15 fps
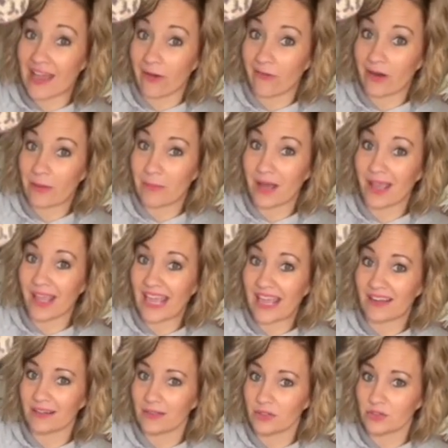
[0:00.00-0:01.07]
I might add
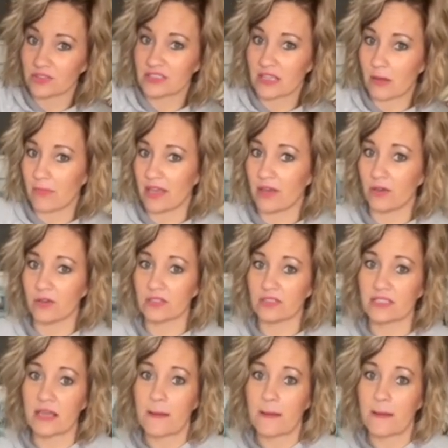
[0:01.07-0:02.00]
a little something else,